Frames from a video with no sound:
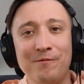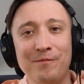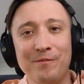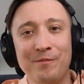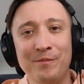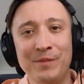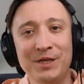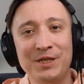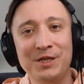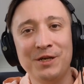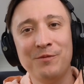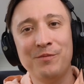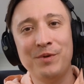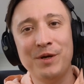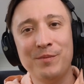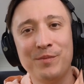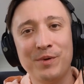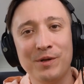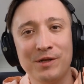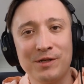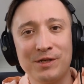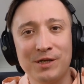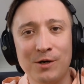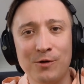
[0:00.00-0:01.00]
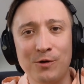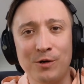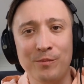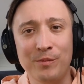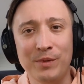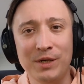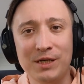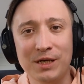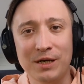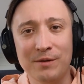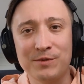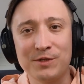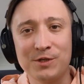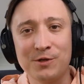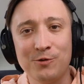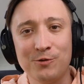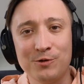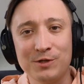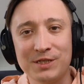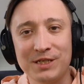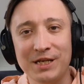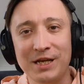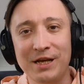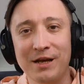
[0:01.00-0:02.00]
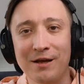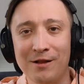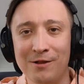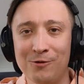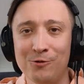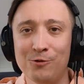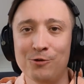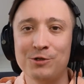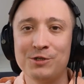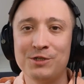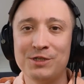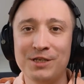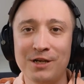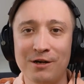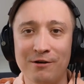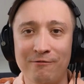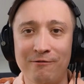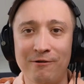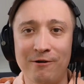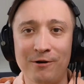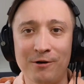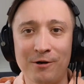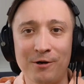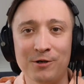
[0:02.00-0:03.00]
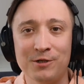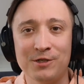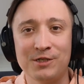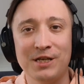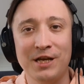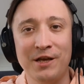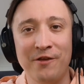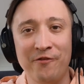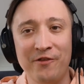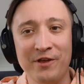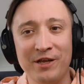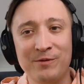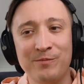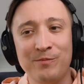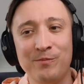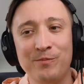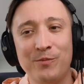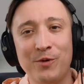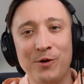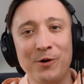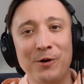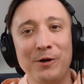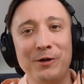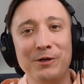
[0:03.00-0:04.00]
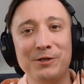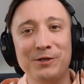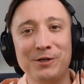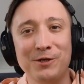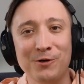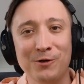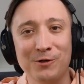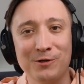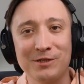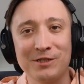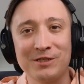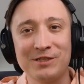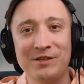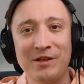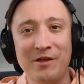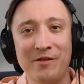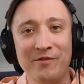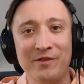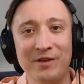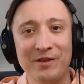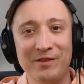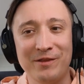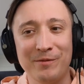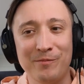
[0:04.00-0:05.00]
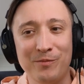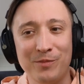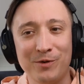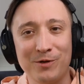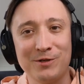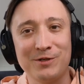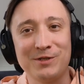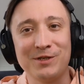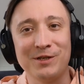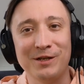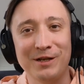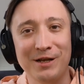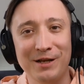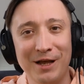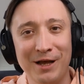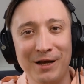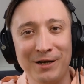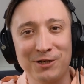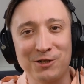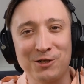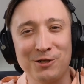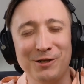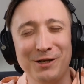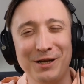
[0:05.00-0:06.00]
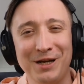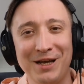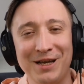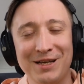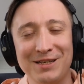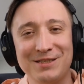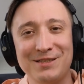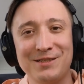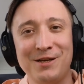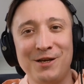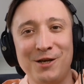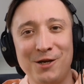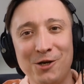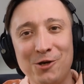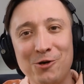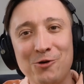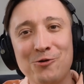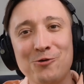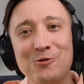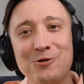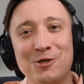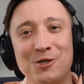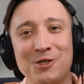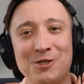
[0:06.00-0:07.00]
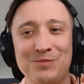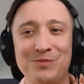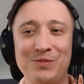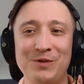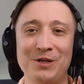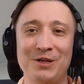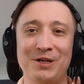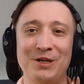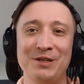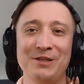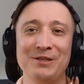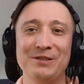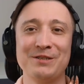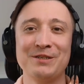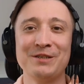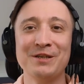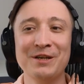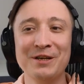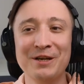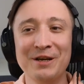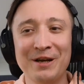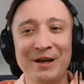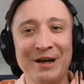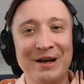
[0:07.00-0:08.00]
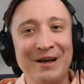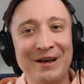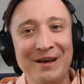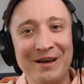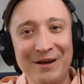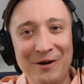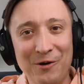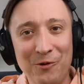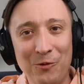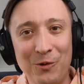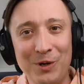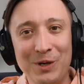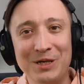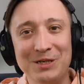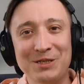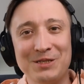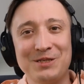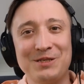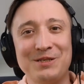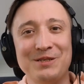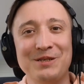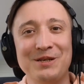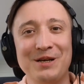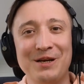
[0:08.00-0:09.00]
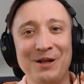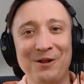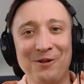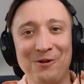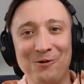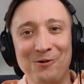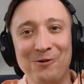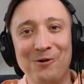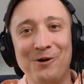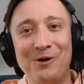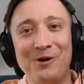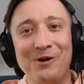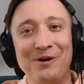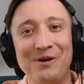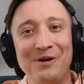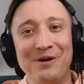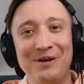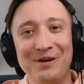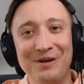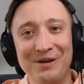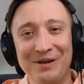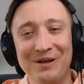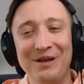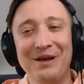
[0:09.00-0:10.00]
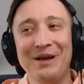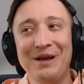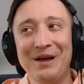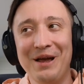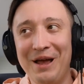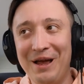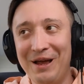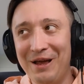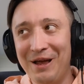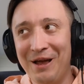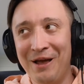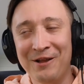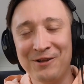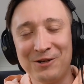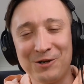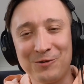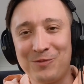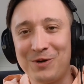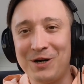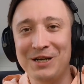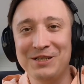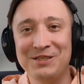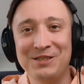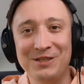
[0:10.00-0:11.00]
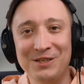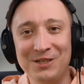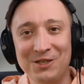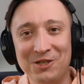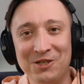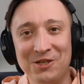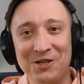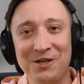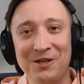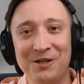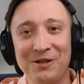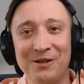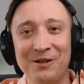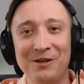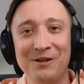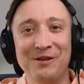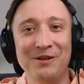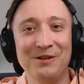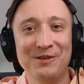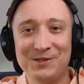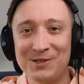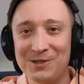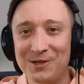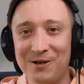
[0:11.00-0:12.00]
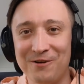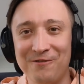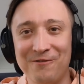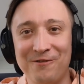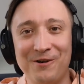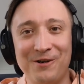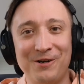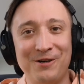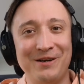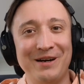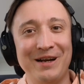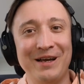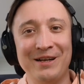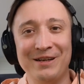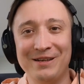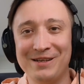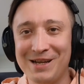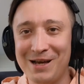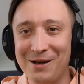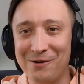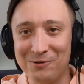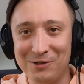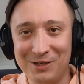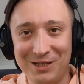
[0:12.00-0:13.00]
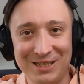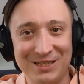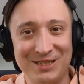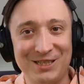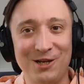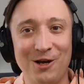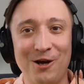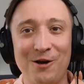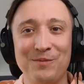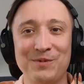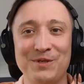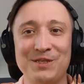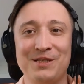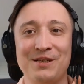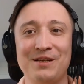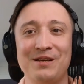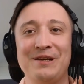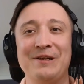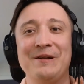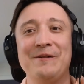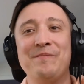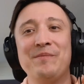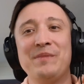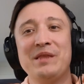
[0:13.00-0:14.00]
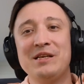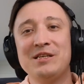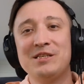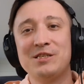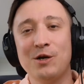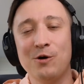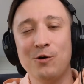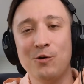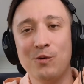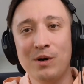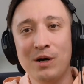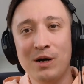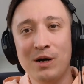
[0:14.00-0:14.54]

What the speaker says: meeting people at our meetups who say Allure server, because at that point you understand that the person actually has huge experience with Allure Enterprise Edition server and now desktops. So,